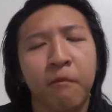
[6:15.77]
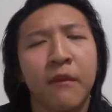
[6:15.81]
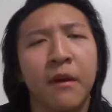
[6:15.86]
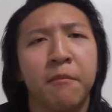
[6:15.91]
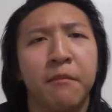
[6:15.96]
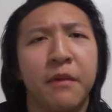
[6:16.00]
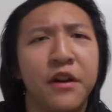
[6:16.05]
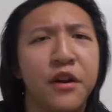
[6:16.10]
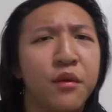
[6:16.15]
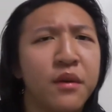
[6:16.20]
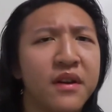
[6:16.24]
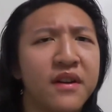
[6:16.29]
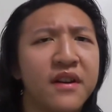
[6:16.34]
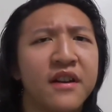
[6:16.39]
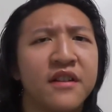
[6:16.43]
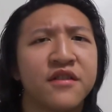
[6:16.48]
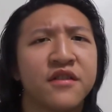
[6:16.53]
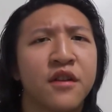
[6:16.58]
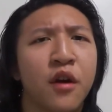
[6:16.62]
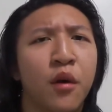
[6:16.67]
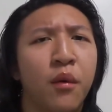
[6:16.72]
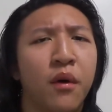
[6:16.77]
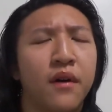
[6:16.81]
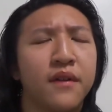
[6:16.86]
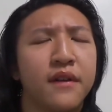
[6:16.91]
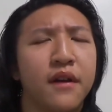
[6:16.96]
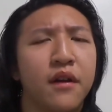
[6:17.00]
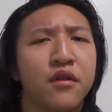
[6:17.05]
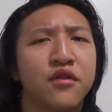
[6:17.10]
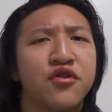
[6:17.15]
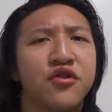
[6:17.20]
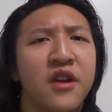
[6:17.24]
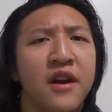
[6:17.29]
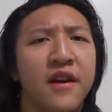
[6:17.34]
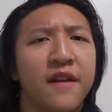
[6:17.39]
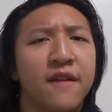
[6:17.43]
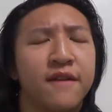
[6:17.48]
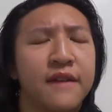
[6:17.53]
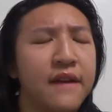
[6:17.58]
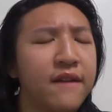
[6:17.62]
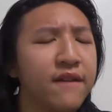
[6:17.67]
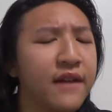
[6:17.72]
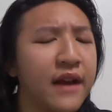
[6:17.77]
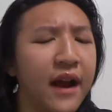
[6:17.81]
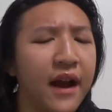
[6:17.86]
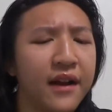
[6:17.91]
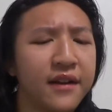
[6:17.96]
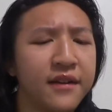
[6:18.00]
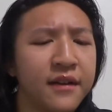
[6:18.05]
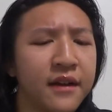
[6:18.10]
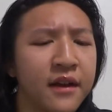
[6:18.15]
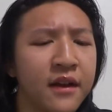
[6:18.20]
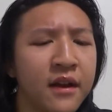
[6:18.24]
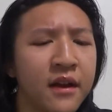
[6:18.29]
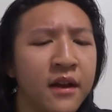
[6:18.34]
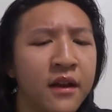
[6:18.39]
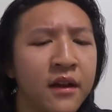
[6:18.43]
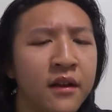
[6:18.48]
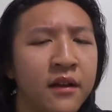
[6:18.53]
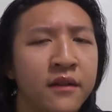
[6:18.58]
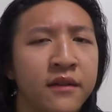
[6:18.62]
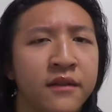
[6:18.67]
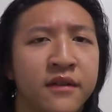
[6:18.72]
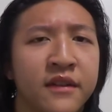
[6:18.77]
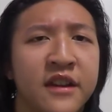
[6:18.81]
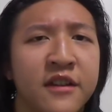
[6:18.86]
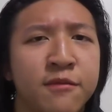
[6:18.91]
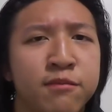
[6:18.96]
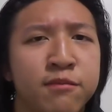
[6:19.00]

but you can just go on there and check if they've got these